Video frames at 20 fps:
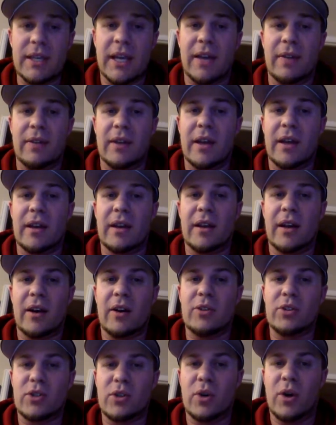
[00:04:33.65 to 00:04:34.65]
and
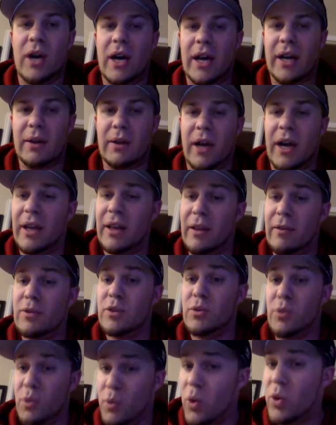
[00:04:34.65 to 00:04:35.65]
also high
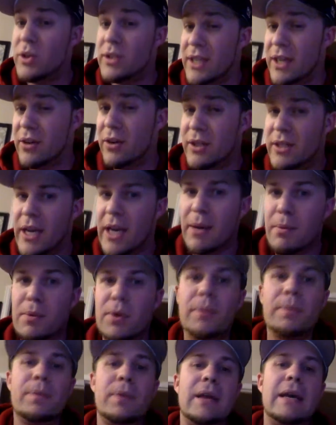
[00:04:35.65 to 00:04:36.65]
levels of rewards that are
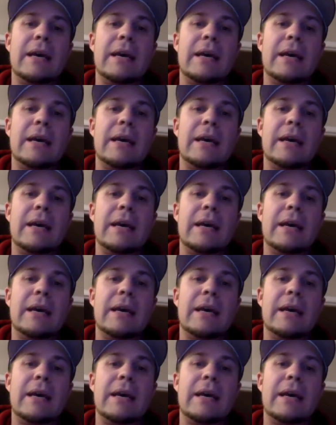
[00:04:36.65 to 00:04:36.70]
attainable.